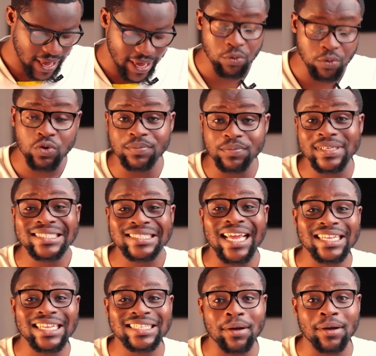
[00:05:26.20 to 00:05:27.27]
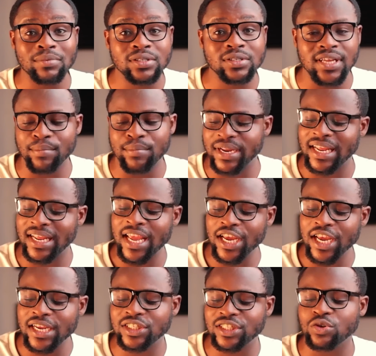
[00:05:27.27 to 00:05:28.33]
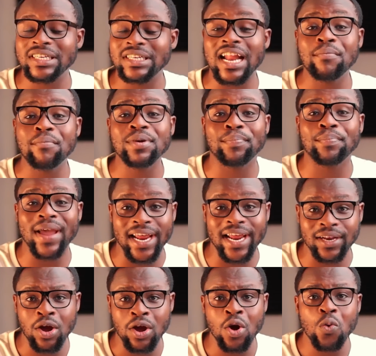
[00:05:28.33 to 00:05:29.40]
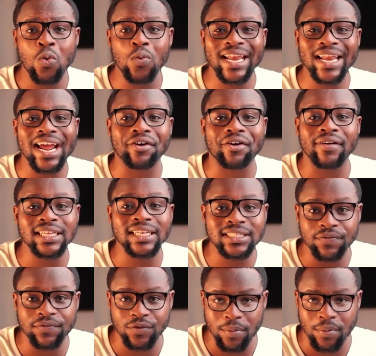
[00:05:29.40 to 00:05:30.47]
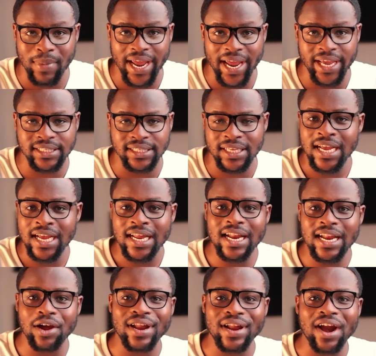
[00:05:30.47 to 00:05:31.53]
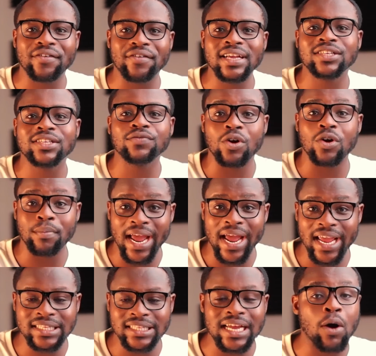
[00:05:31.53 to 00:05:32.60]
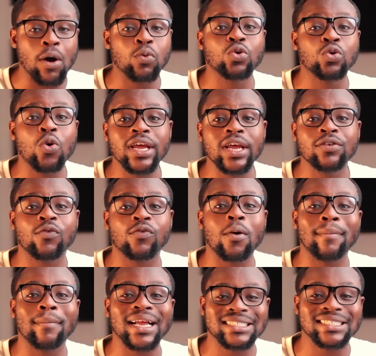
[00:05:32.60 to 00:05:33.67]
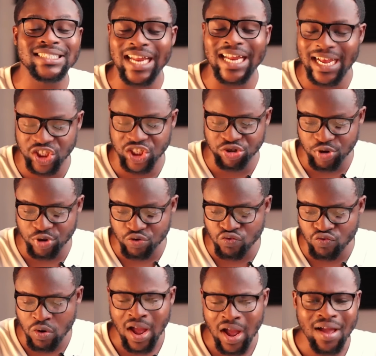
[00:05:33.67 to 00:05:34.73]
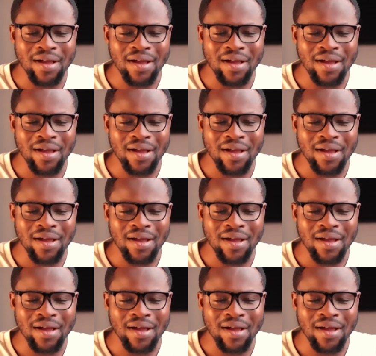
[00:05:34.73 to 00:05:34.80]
it would be Salis Abdul Samad. He should now be paired with a creative number 8. Now that creative number 8, I would go in for Majid Ashimeru,